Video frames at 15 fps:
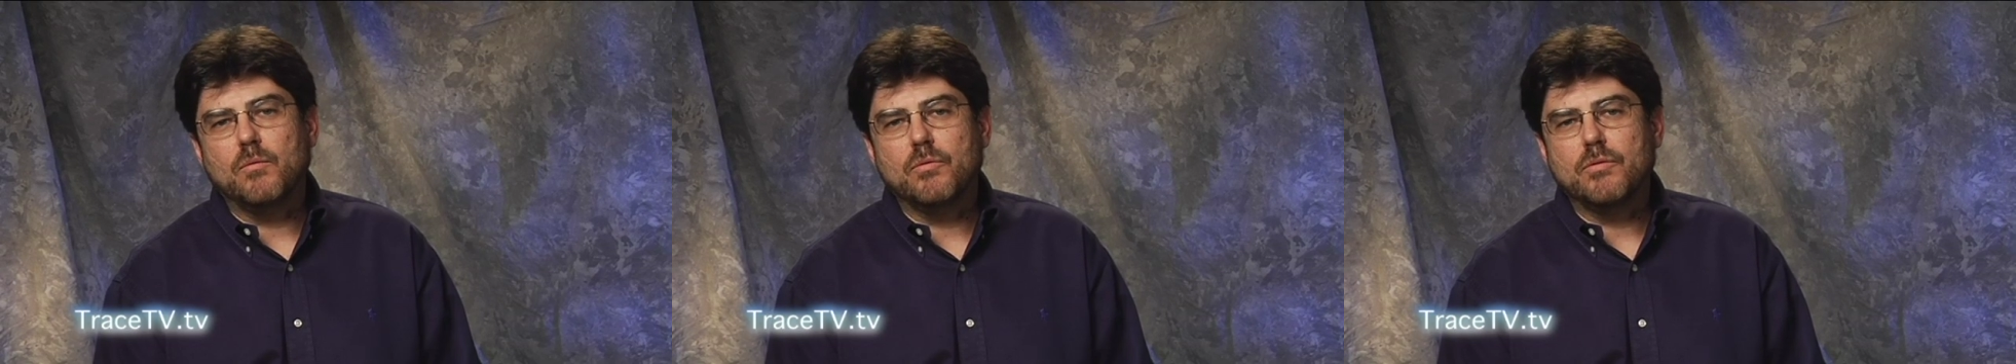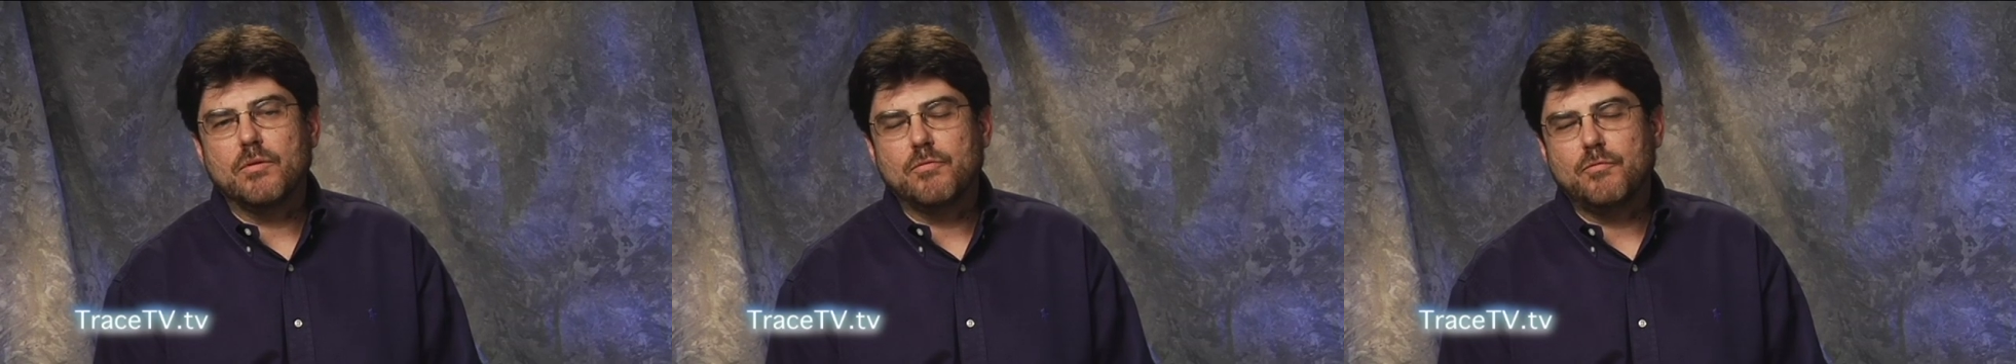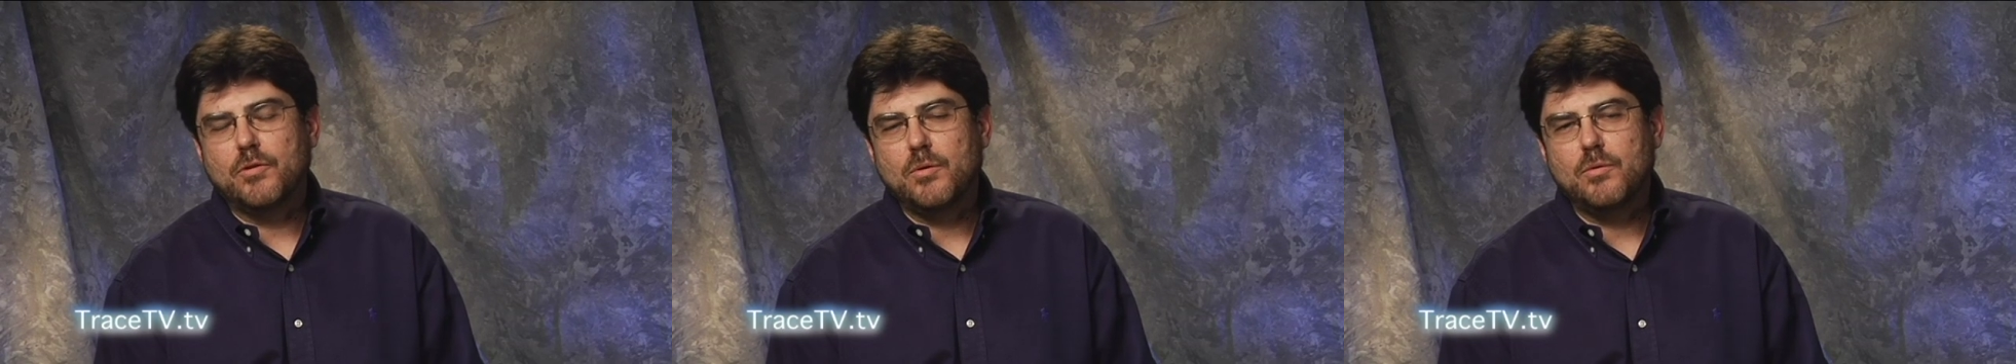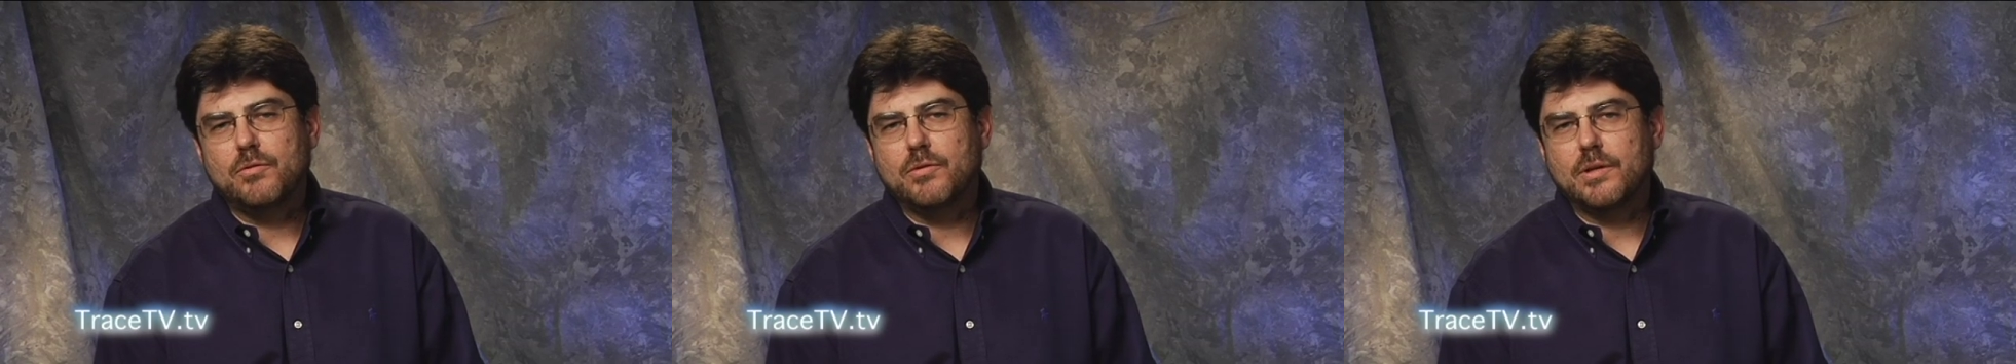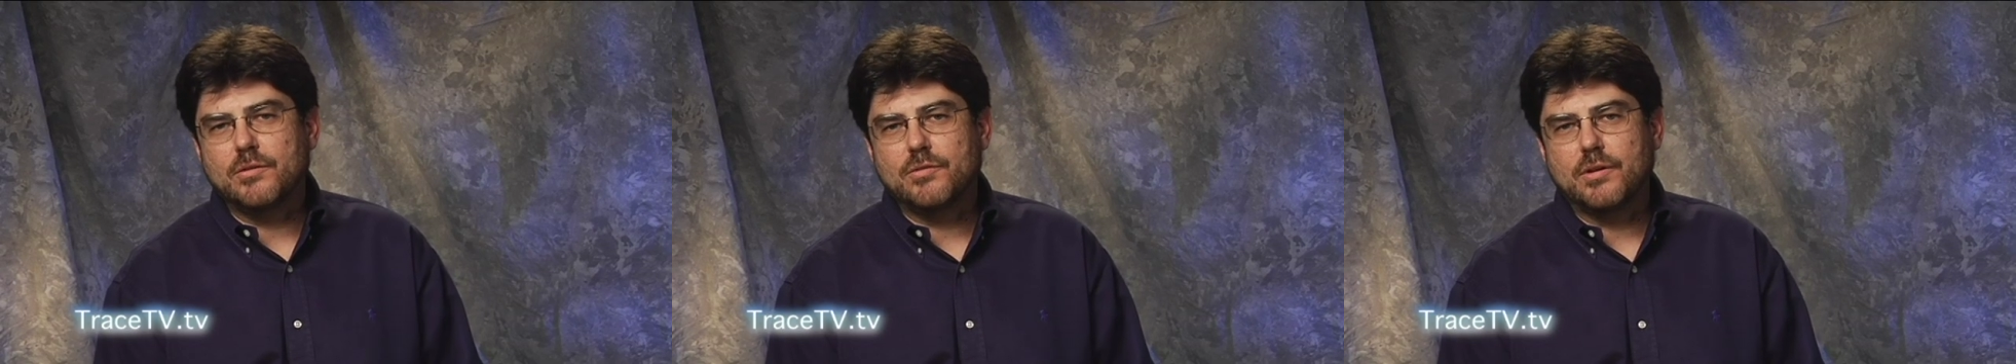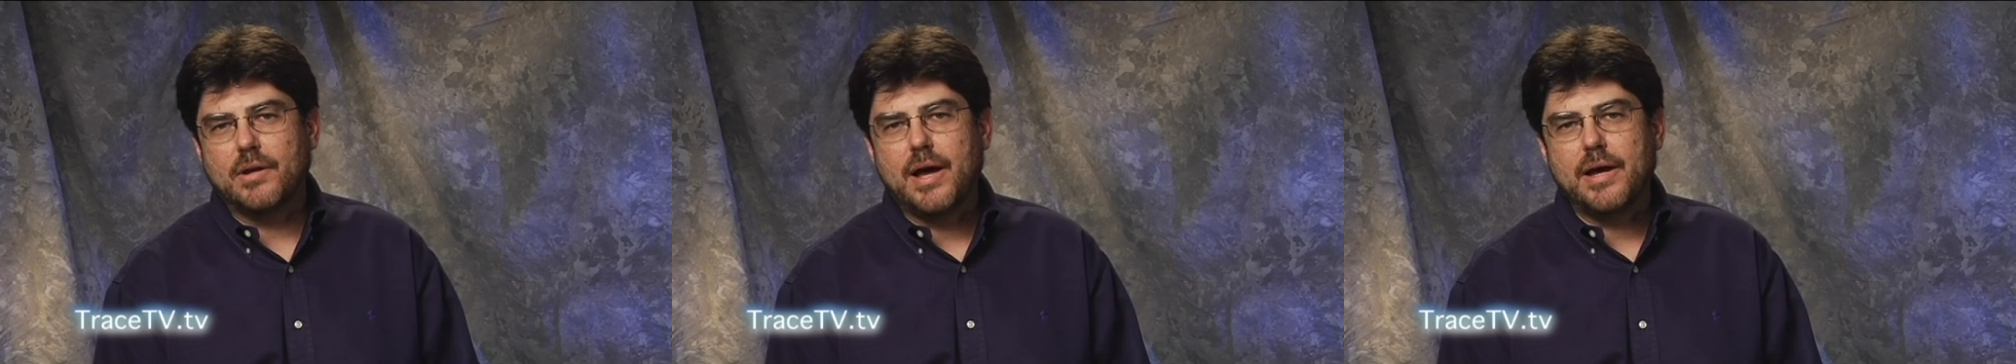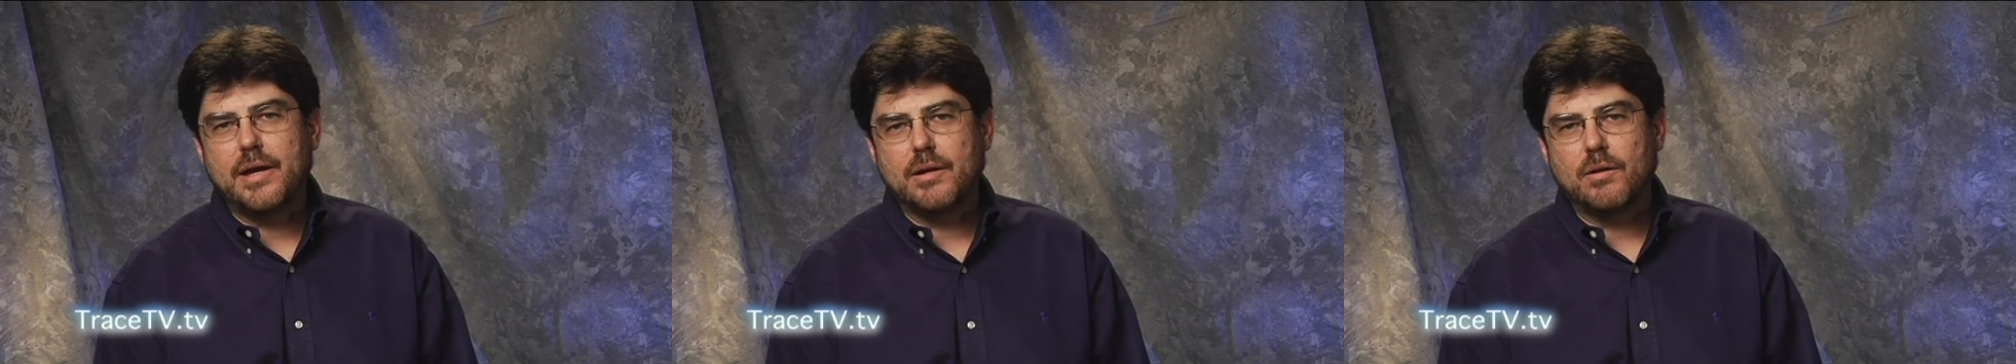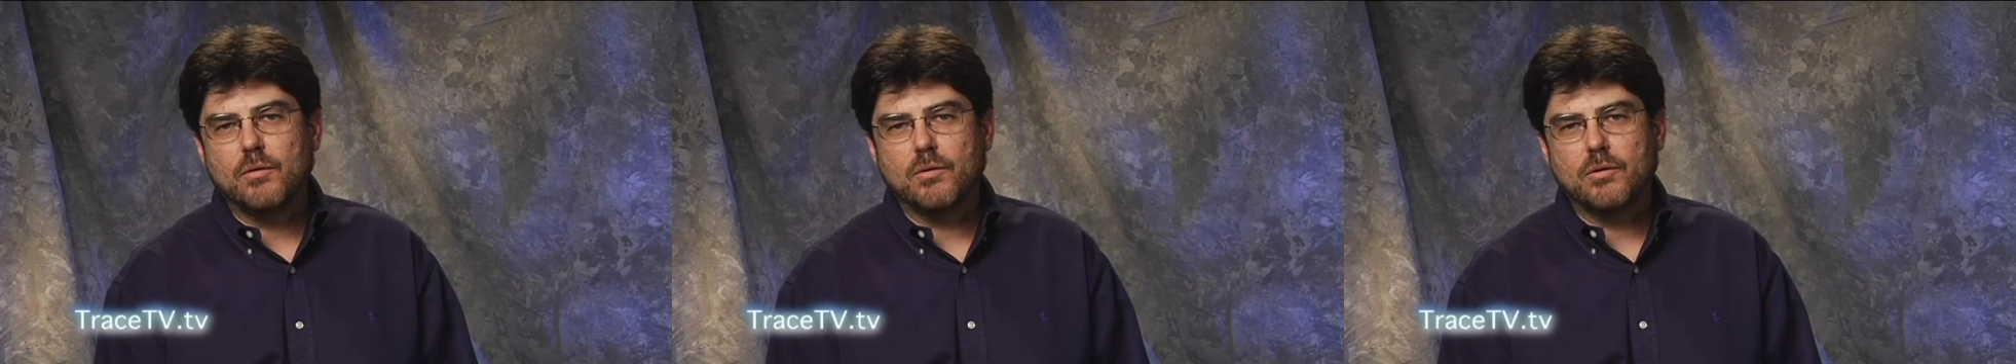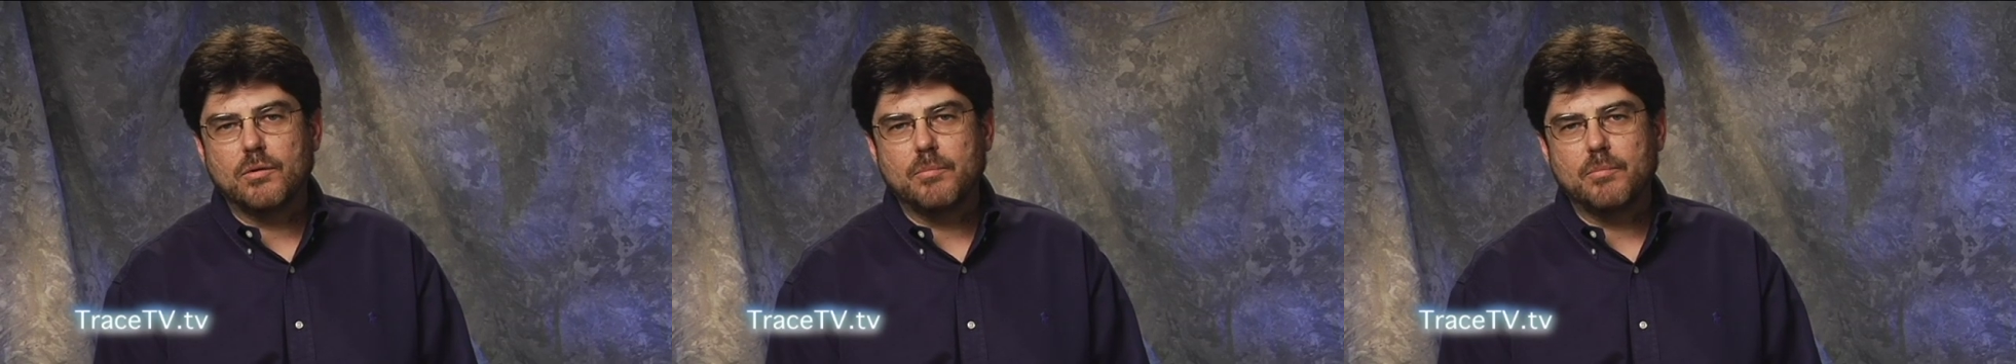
the few things that I had learned